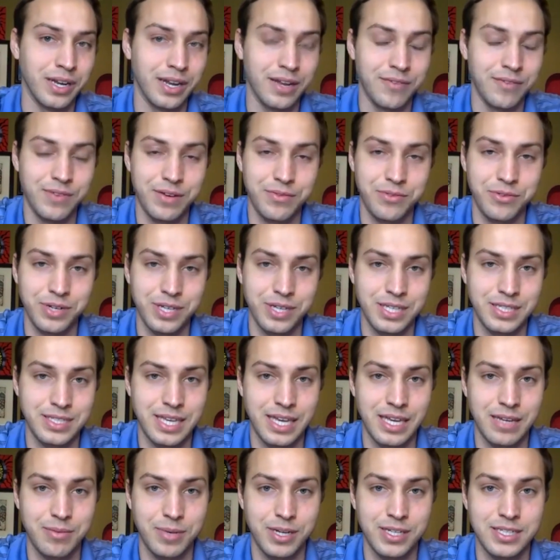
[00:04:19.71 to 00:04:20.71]
I've never really
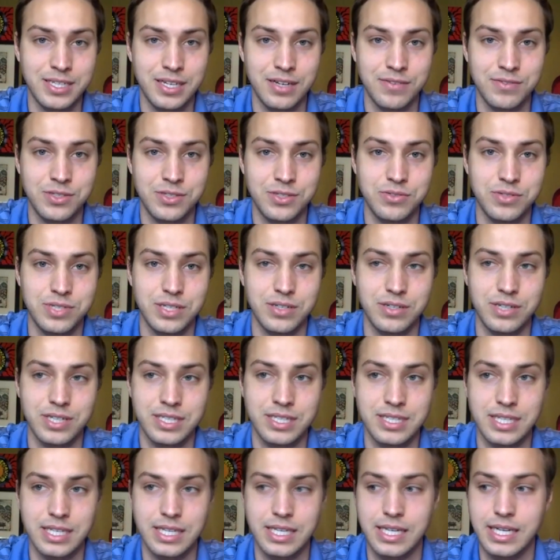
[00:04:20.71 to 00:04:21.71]
taken myself too
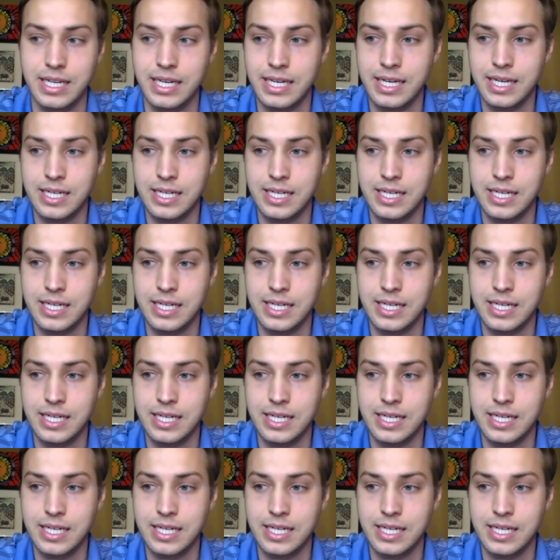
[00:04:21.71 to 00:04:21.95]
seriously.